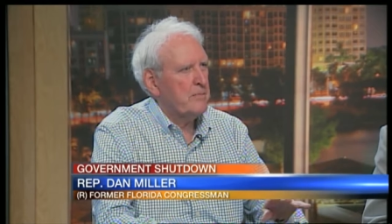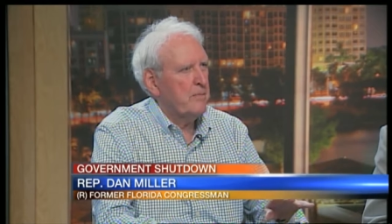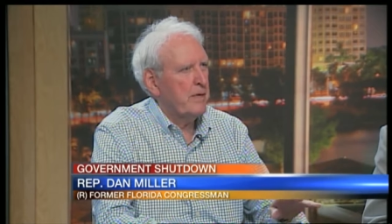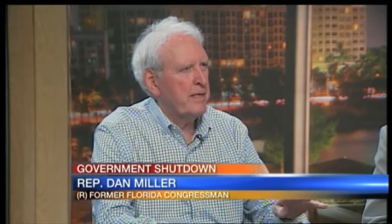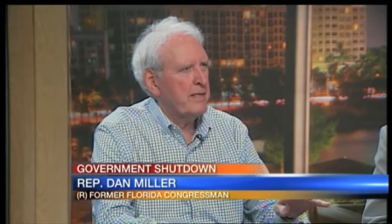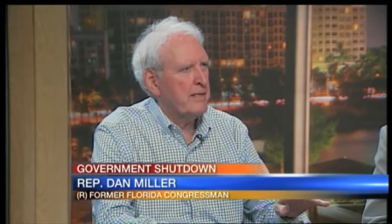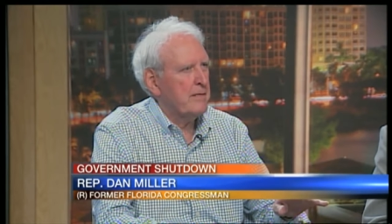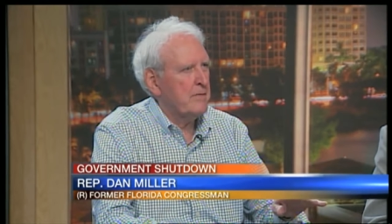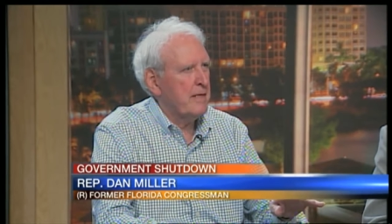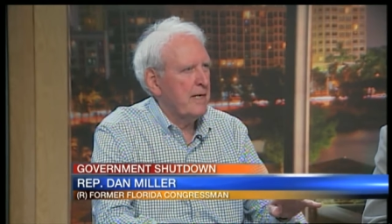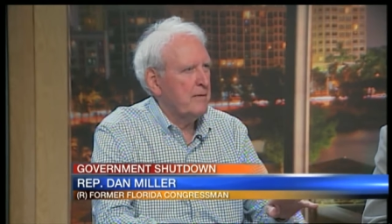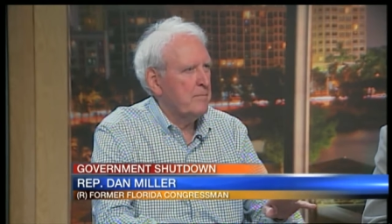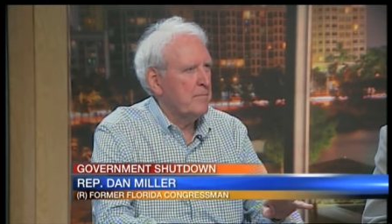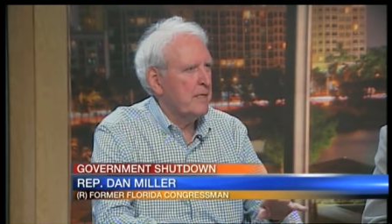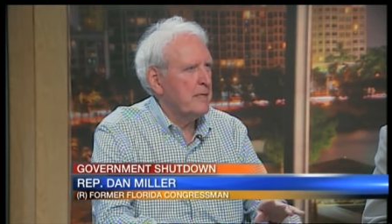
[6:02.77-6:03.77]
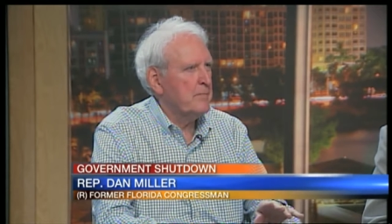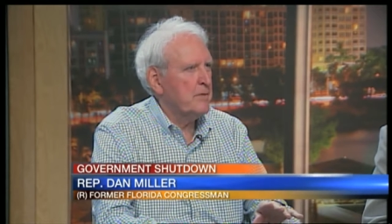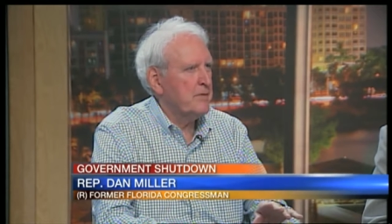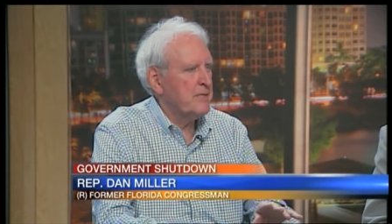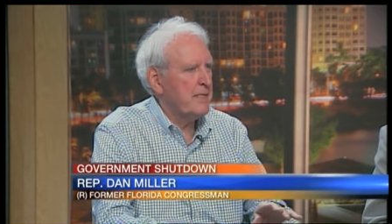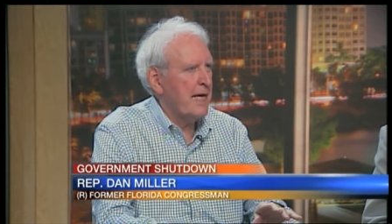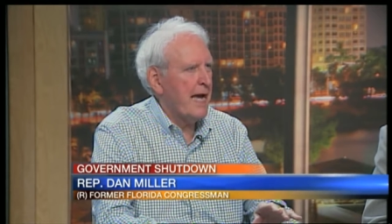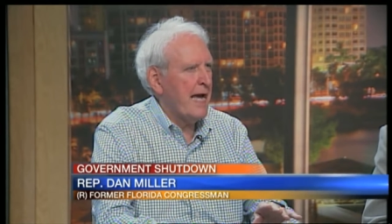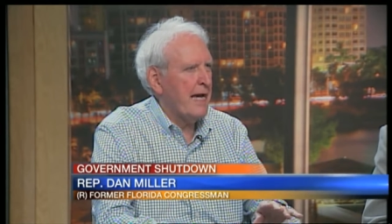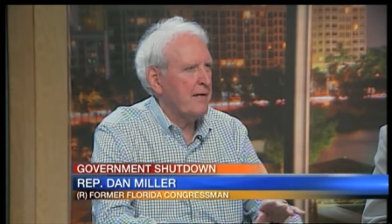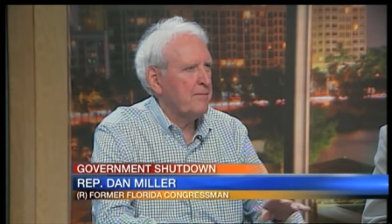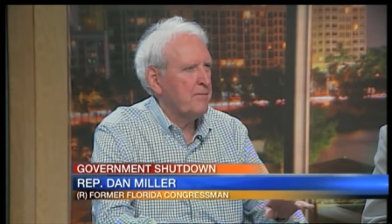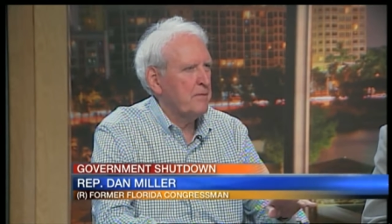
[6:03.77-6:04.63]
Wing will have minimal staff.